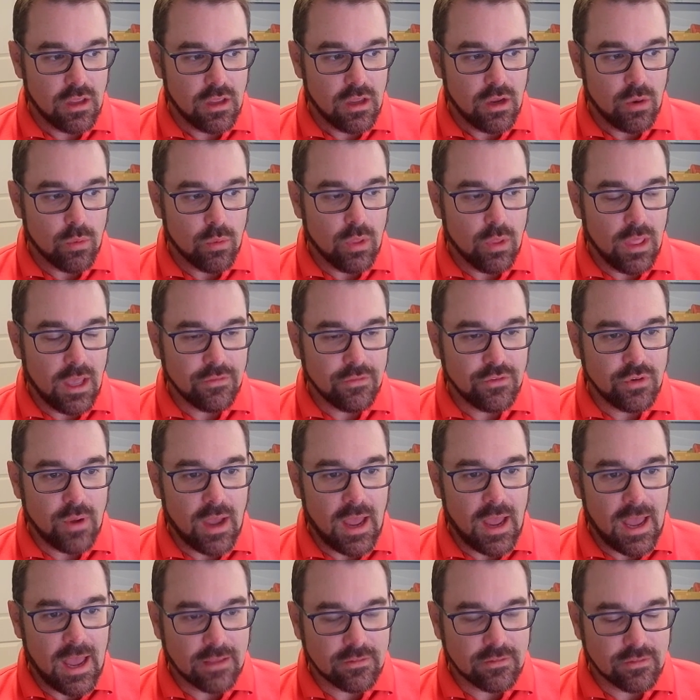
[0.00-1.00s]
will have to
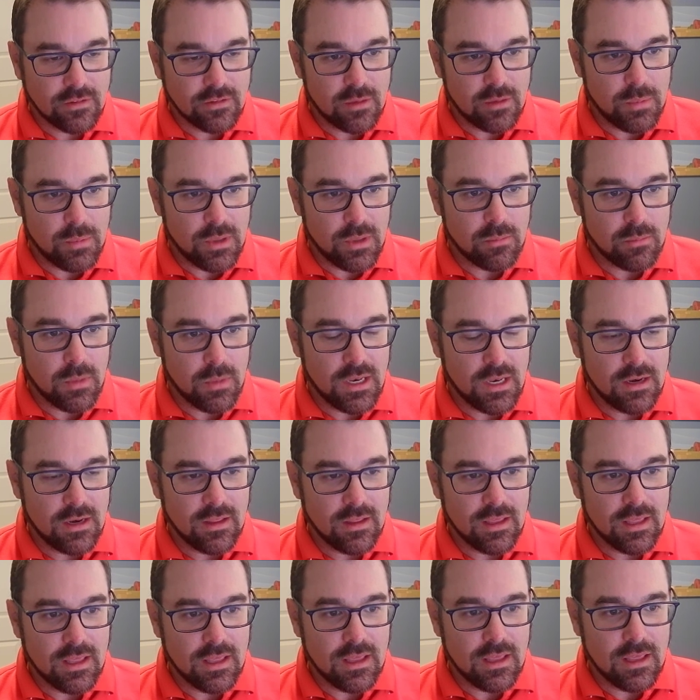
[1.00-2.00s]
ask to be admitted
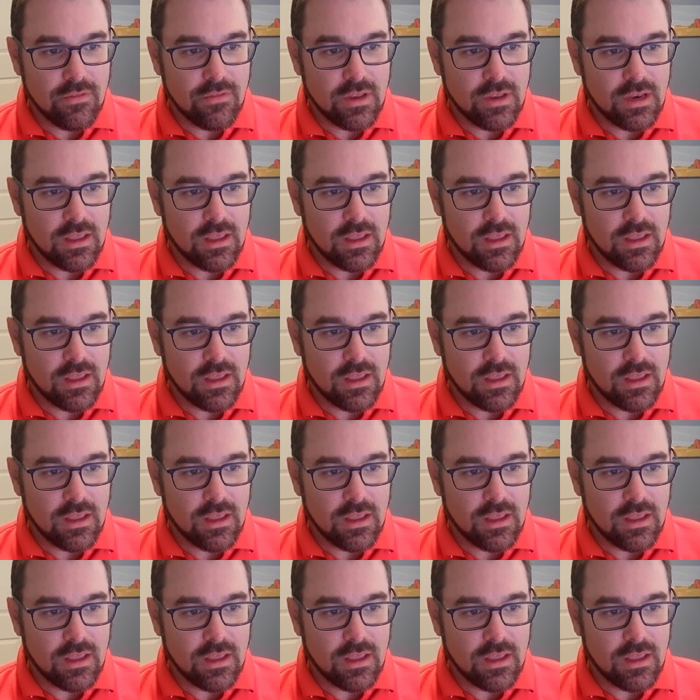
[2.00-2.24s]
even